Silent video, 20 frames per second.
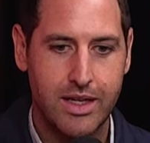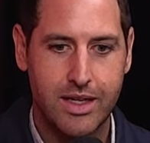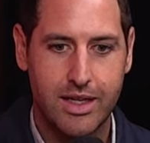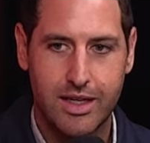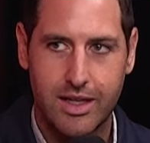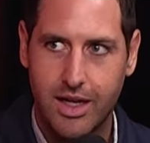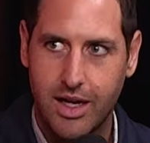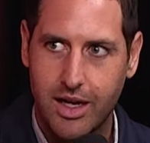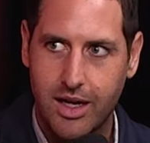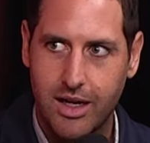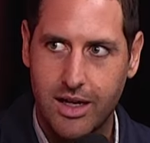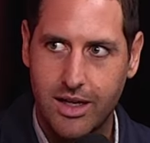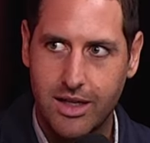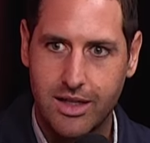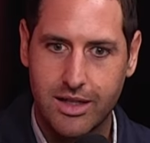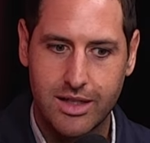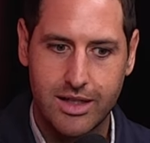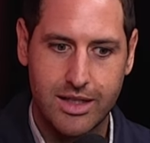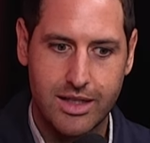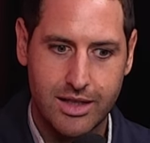that.
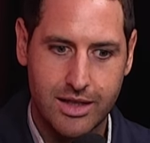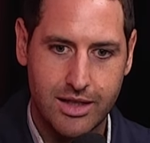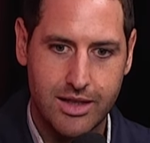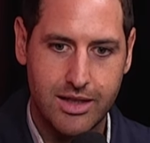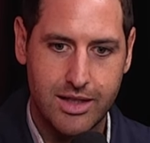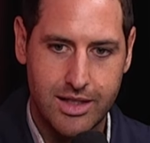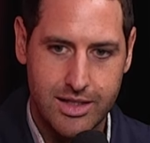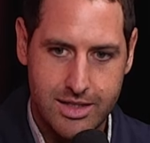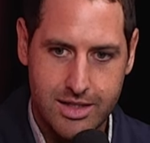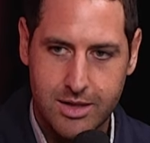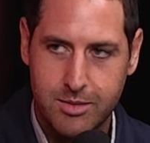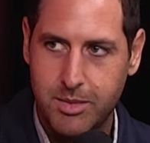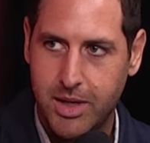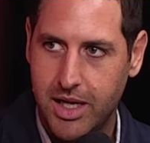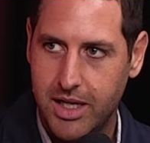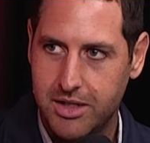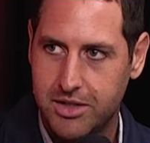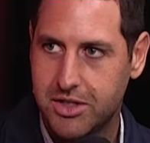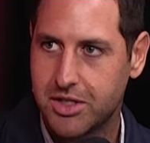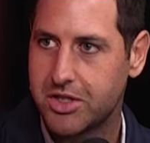Uh, listen,
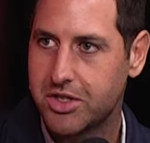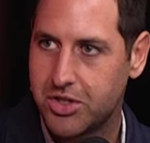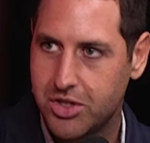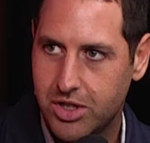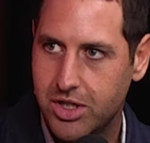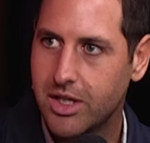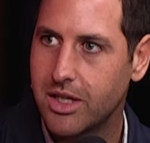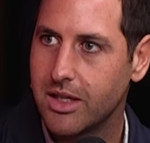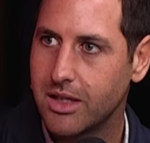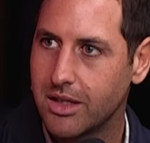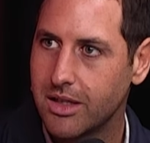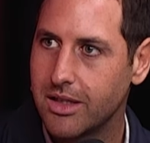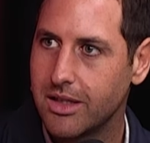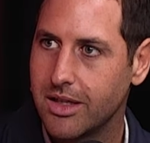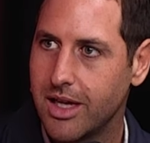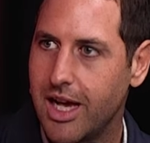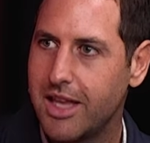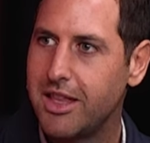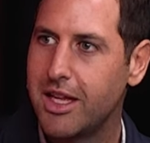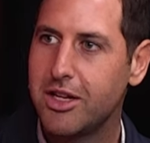mate, just chill.
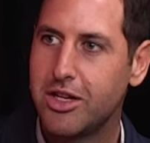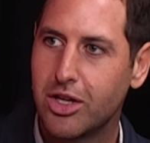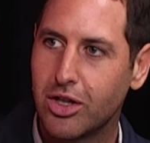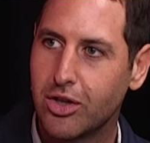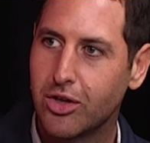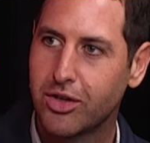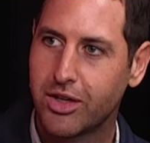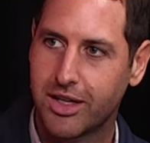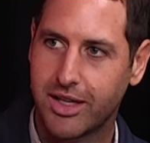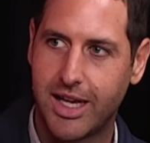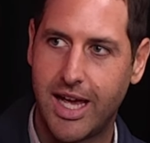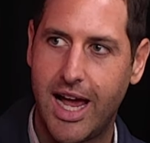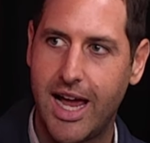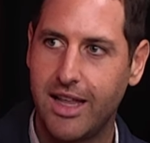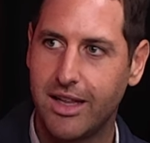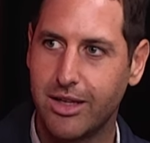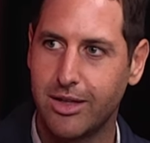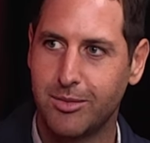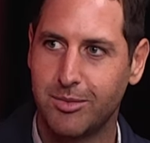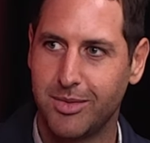And yep. then you look at
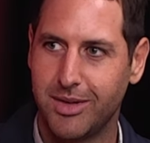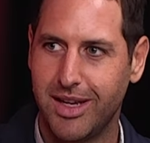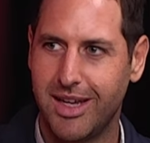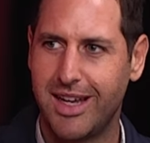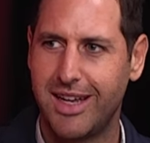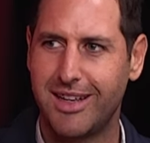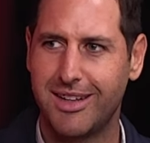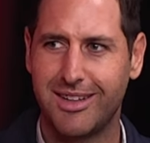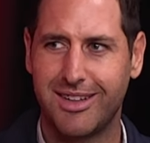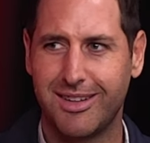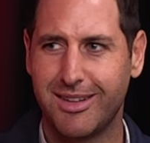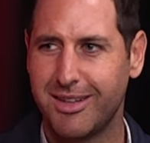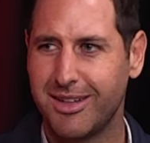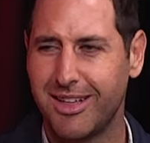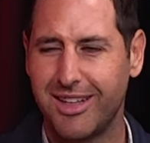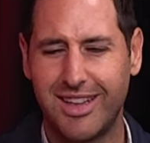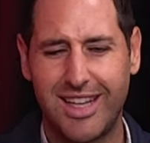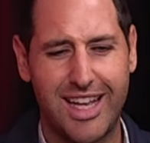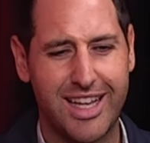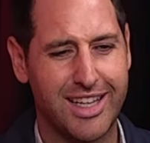Caleb,
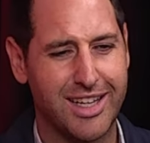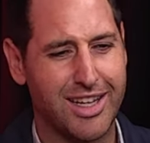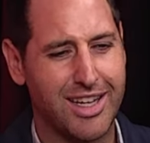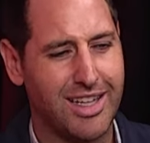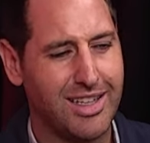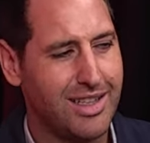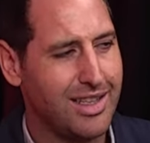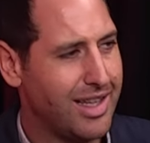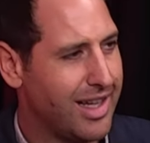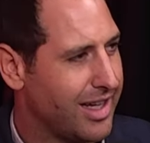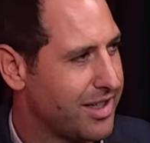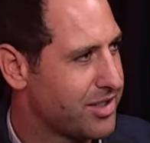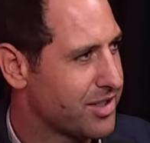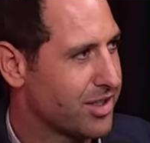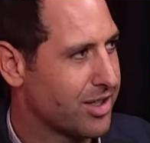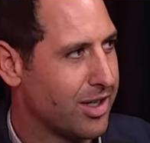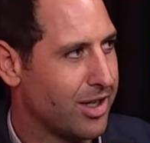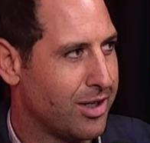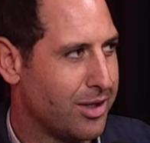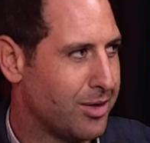like
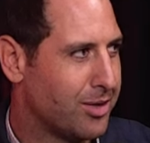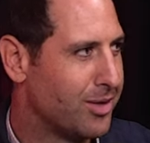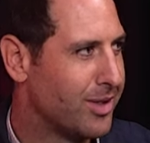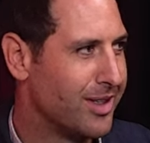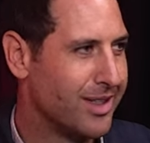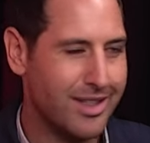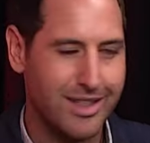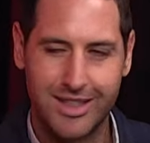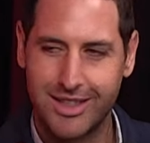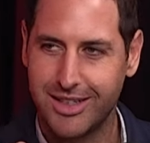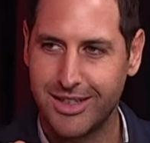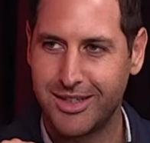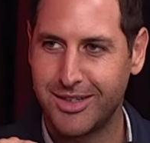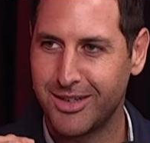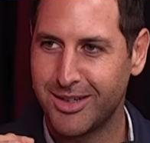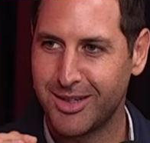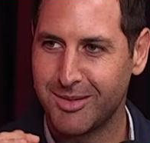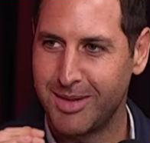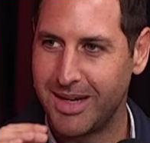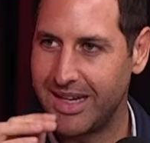clutch goal. You
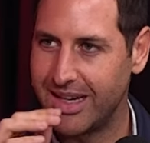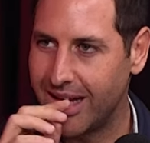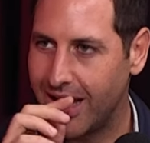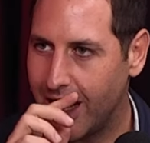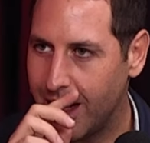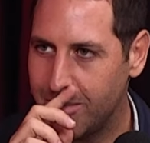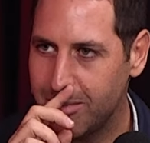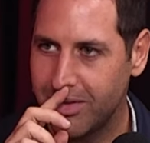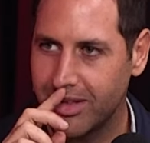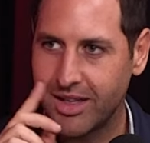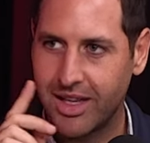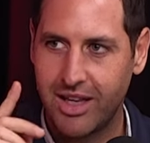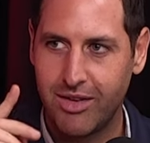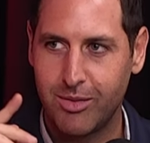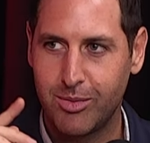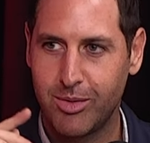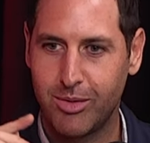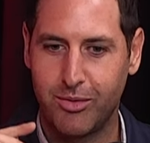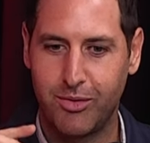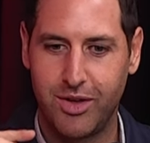know what I mean?
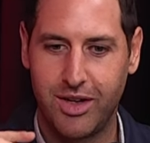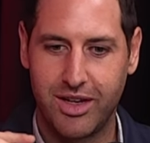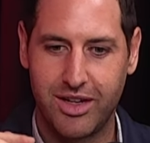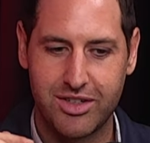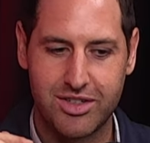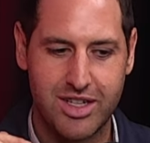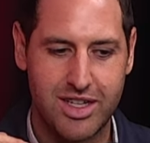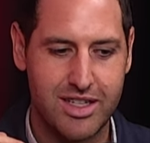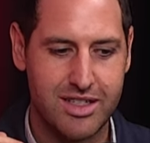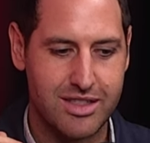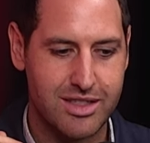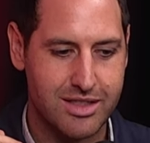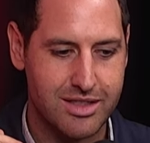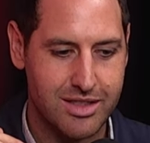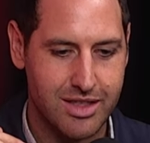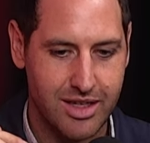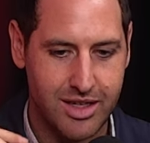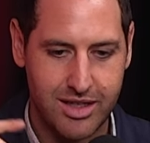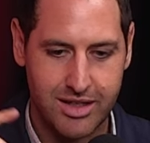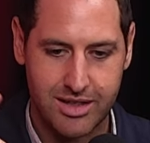Unbelievable finish, and he's
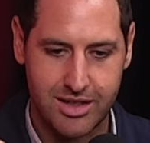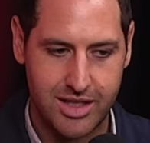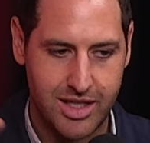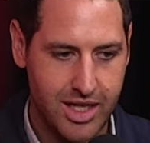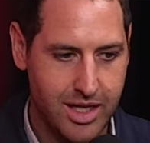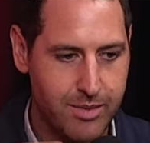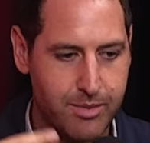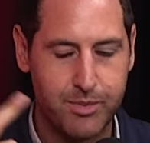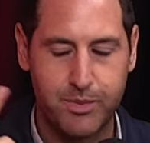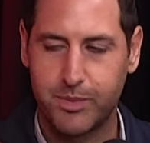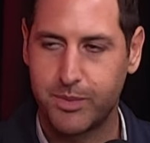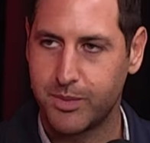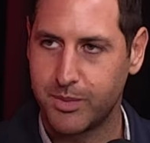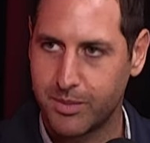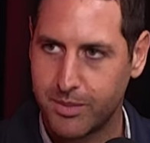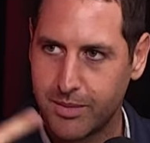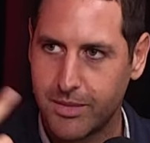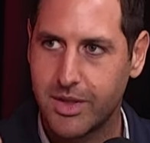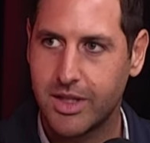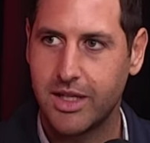just like, yeah,
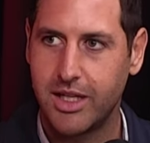yeah. Let's,